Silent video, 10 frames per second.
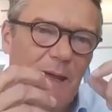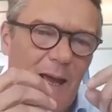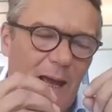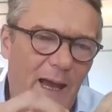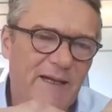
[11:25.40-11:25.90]

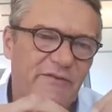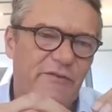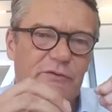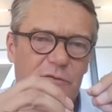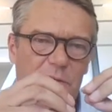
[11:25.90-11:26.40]

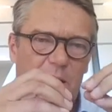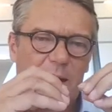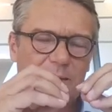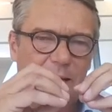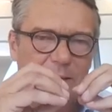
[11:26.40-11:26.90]
act
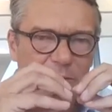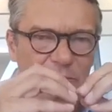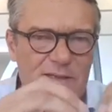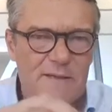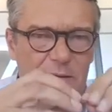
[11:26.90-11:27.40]

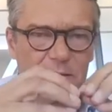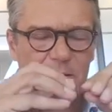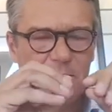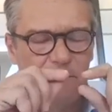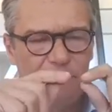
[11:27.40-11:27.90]
and
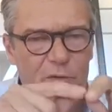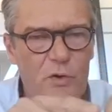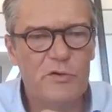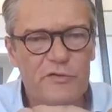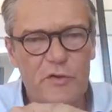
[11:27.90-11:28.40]

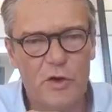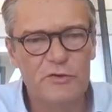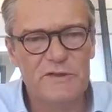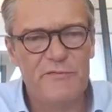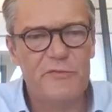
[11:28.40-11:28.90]
focus on
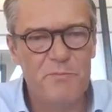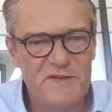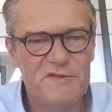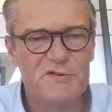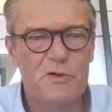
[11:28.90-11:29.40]
the different
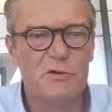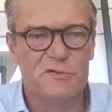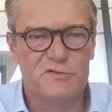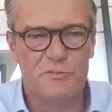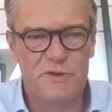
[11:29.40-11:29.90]
business
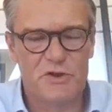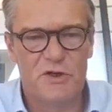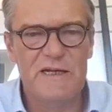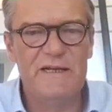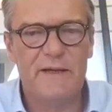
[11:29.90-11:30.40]
goals, which are
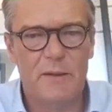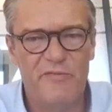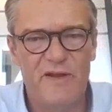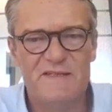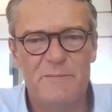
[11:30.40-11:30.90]
lead time,
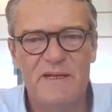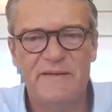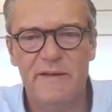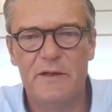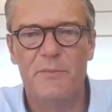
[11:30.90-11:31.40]

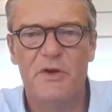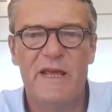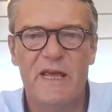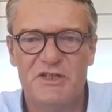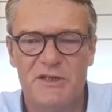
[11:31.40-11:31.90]
flexibility,
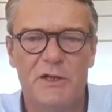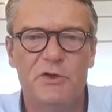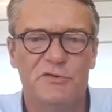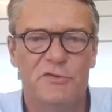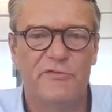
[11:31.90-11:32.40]
communication, and
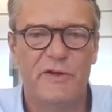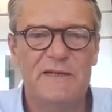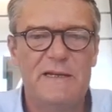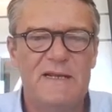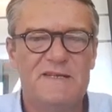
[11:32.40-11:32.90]
user
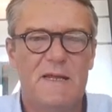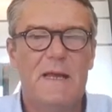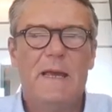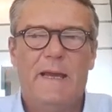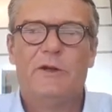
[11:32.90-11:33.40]
friendliness,
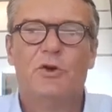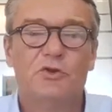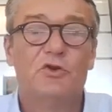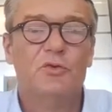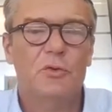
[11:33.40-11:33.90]
in
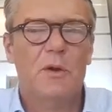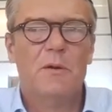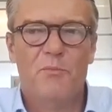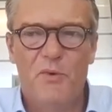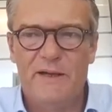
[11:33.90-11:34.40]
order to
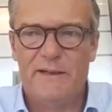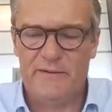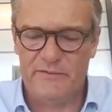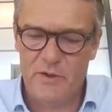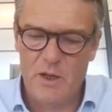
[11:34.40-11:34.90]
bring
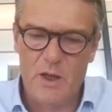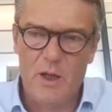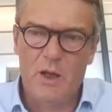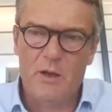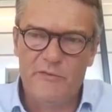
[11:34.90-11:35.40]
that?
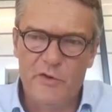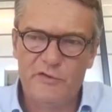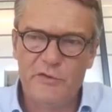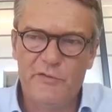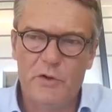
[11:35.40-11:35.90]

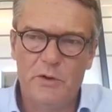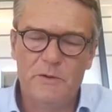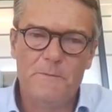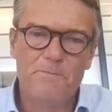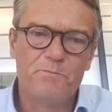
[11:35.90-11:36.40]
First of
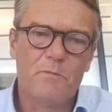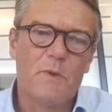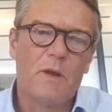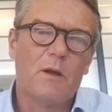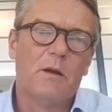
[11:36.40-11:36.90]
all,
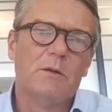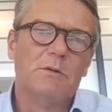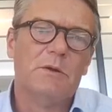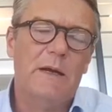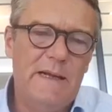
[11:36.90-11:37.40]

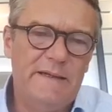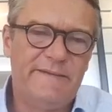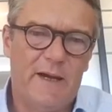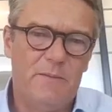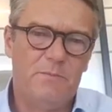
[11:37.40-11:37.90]
the lead
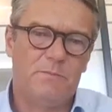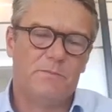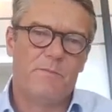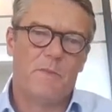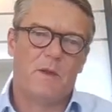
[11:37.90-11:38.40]
time,
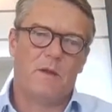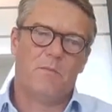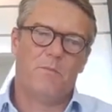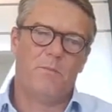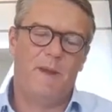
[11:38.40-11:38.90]

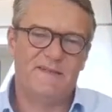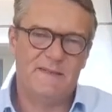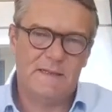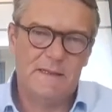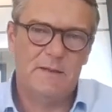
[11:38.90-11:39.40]

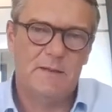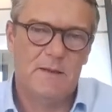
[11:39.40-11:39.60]
basically